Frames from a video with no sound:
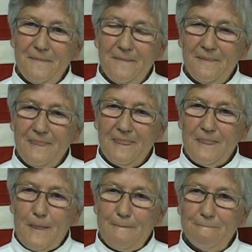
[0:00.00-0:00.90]
uh, side
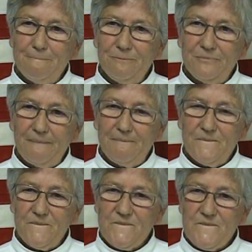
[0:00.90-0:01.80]
jobs or anything like
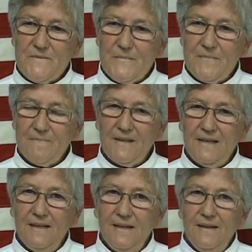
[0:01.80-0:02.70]
that when you were growing?
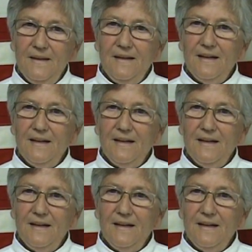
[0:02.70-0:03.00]
When you were